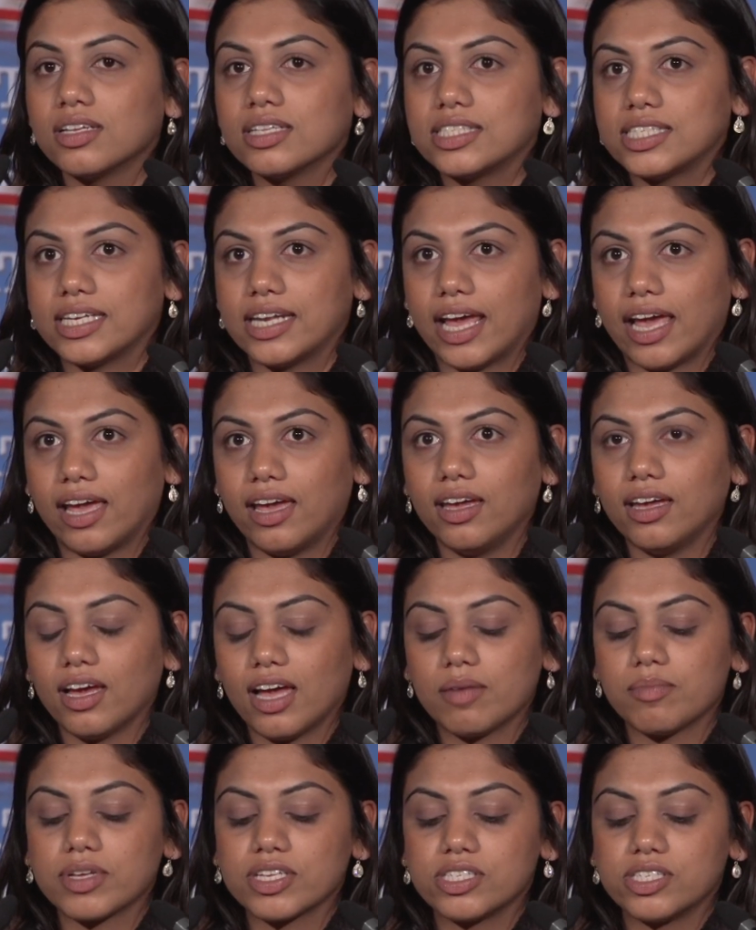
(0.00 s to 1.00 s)
Today,
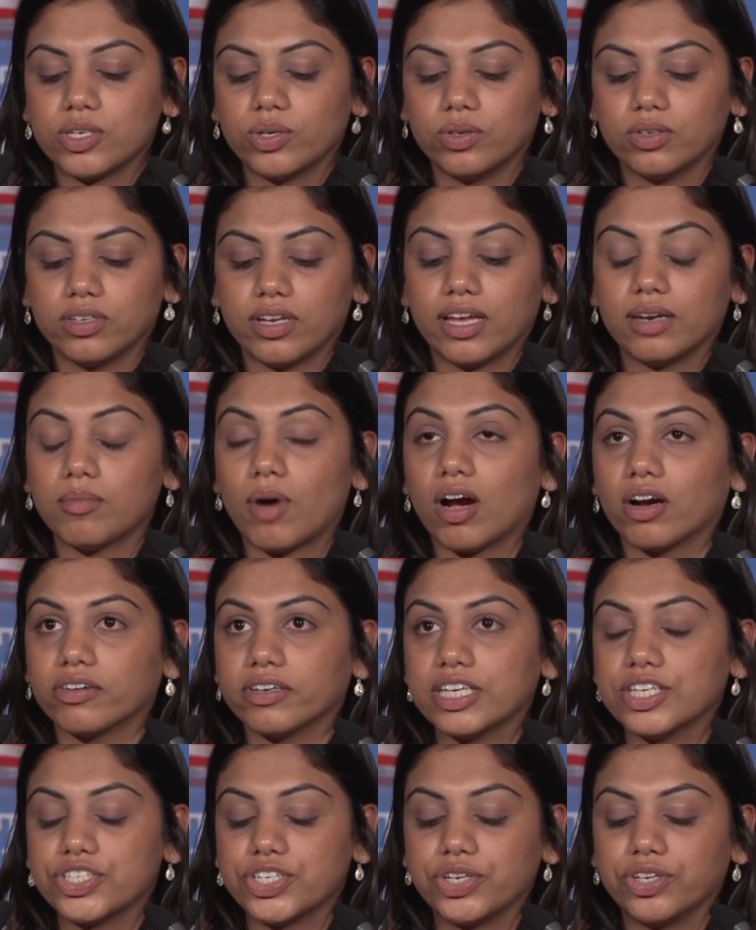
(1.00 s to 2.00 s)
I'm a student at
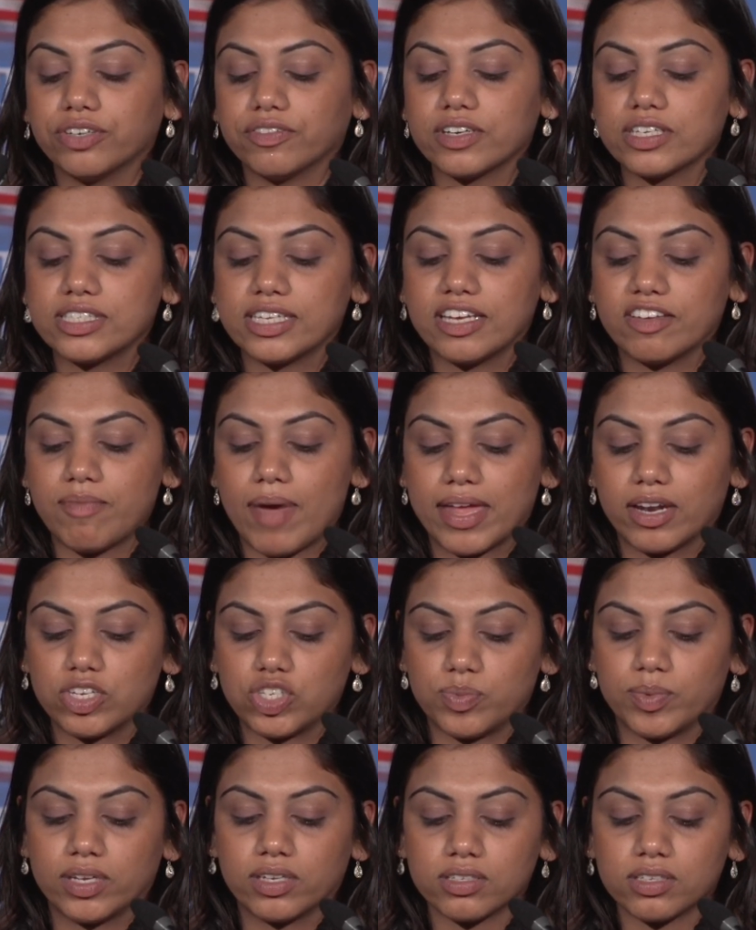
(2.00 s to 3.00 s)
Maharishi University of
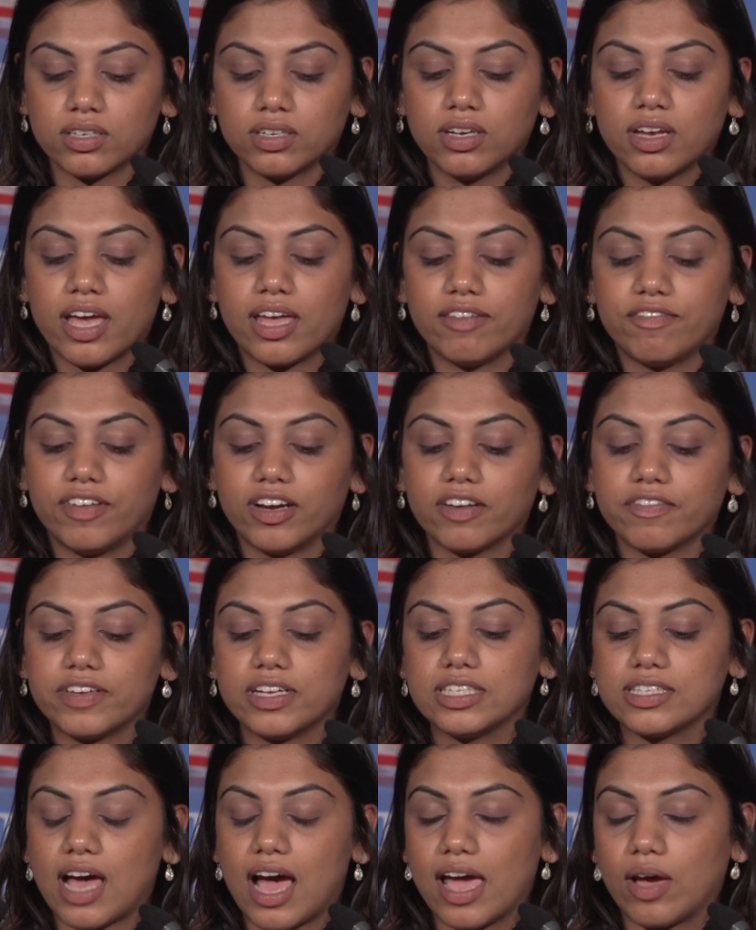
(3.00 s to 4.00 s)
Management in
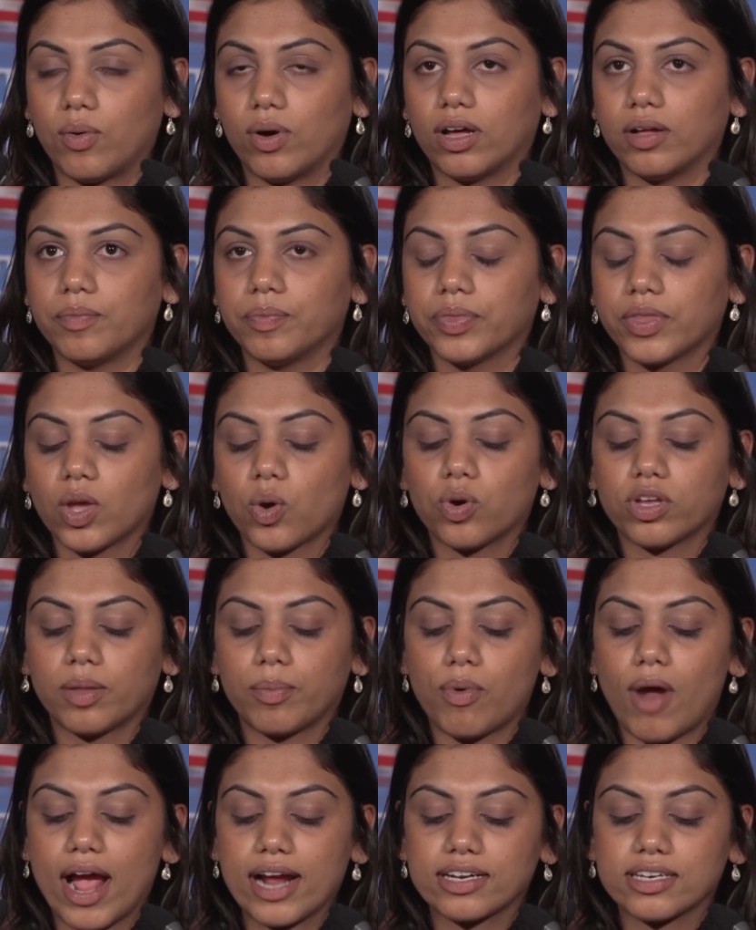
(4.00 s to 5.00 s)
Fairfield, Iowa, where the
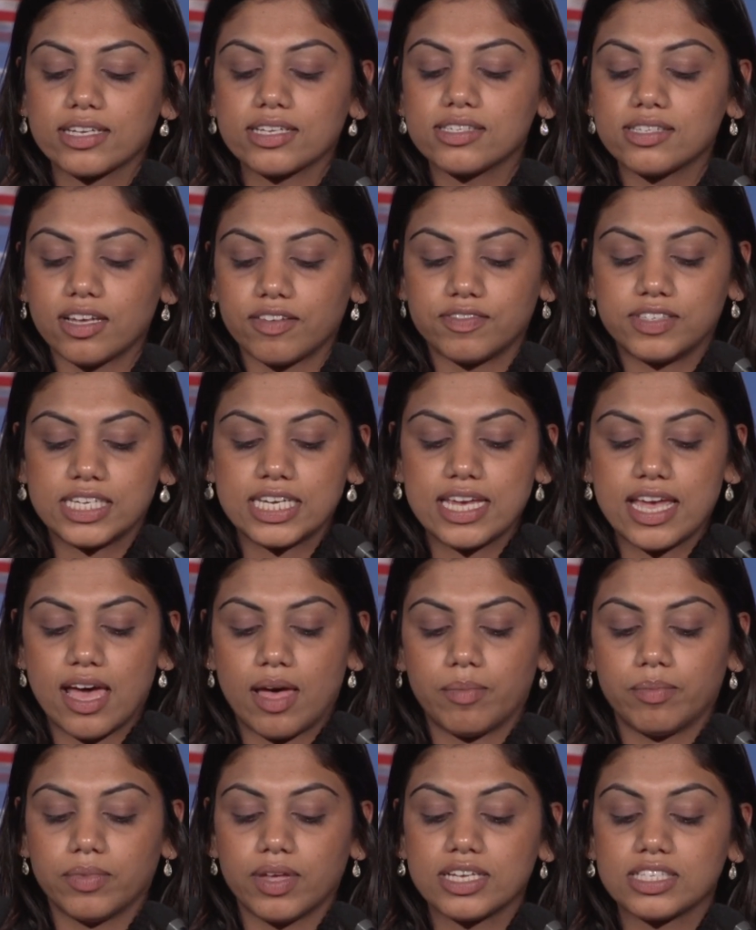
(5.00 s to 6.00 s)
practice of
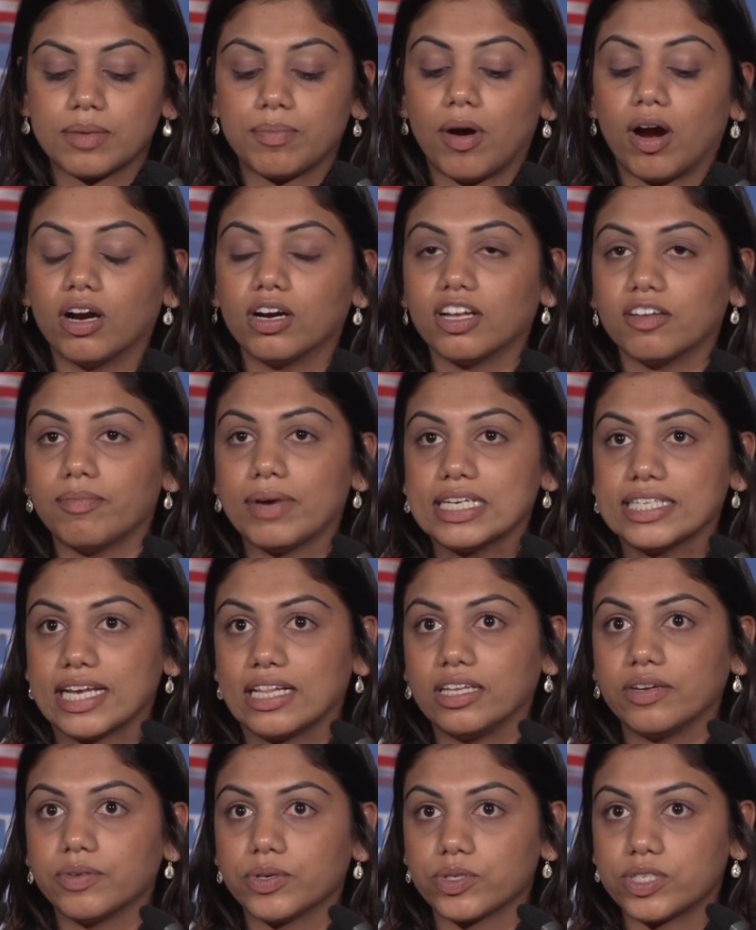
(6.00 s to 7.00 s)
TM is a part of my
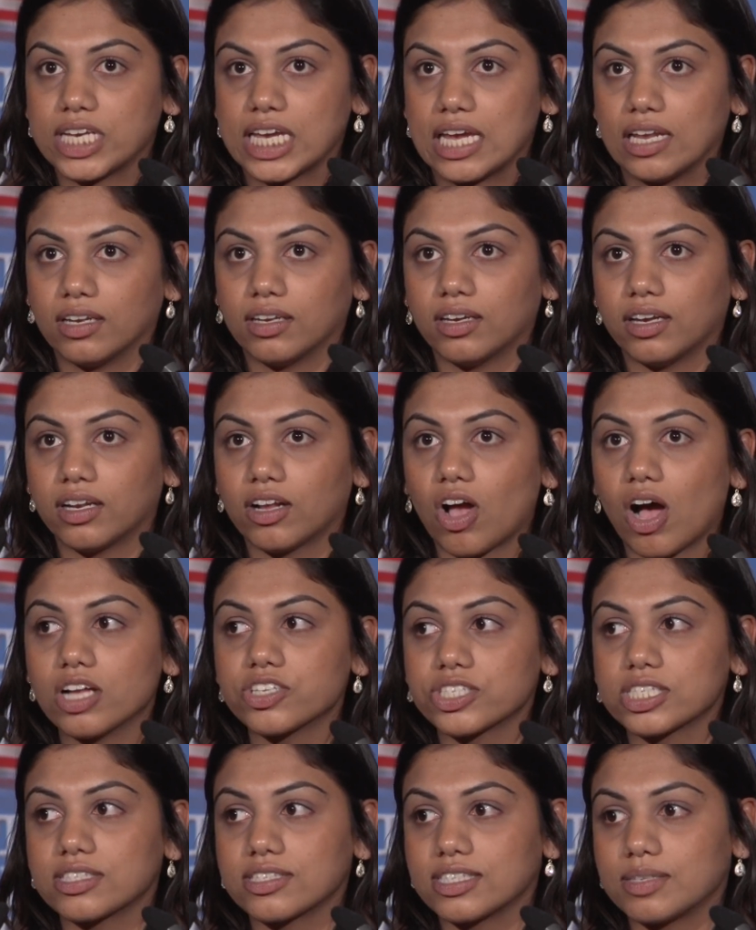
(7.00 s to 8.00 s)
daily routine in
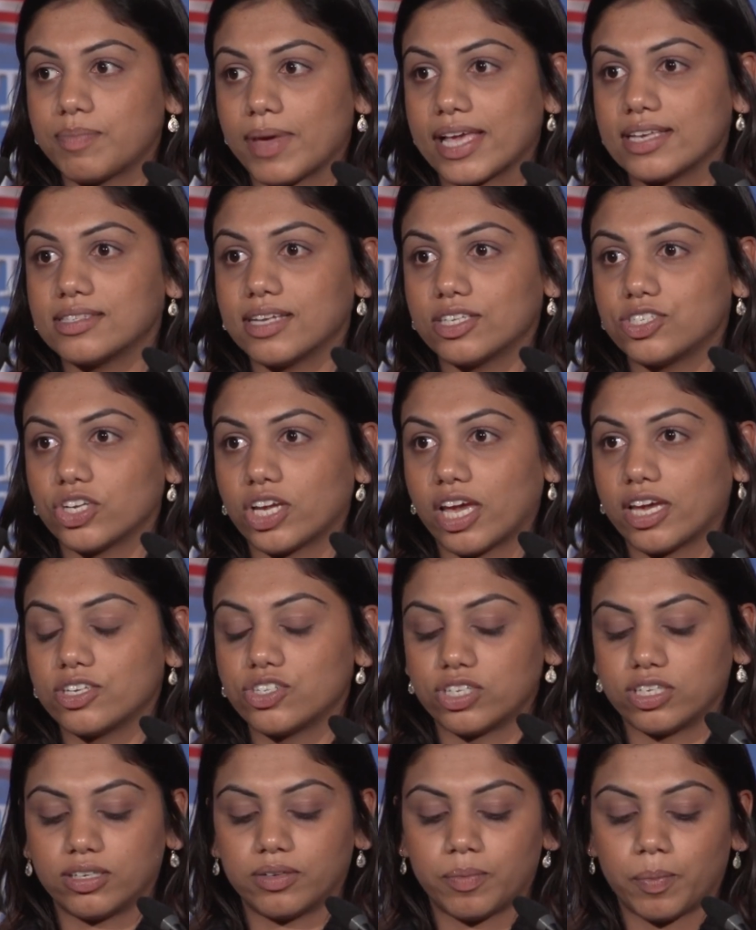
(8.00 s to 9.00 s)
consciousness-based
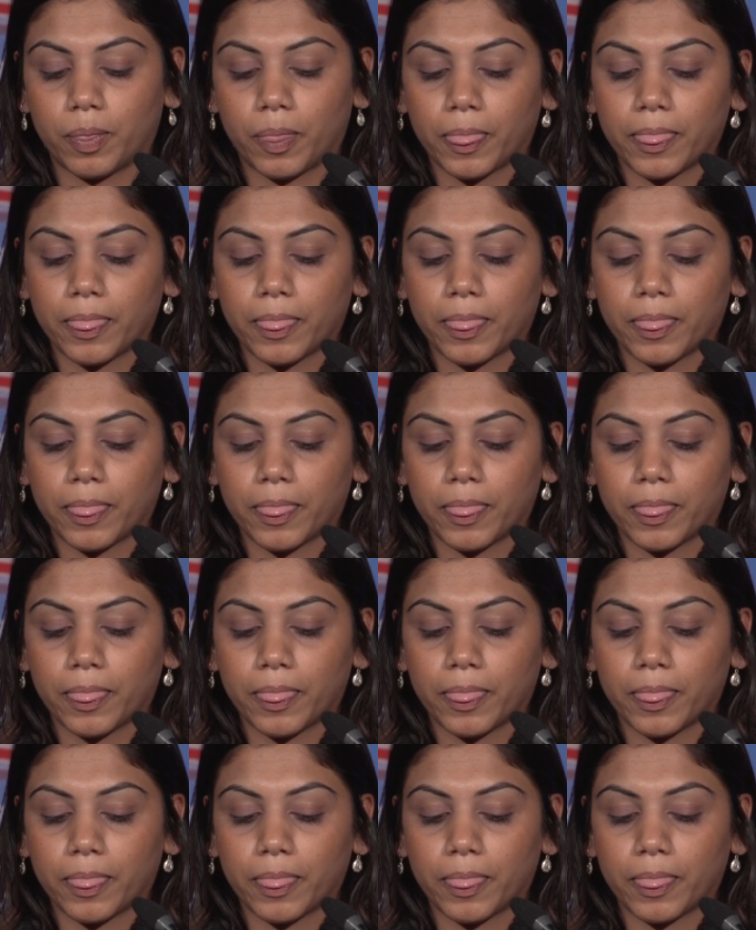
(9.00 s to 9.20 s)
education.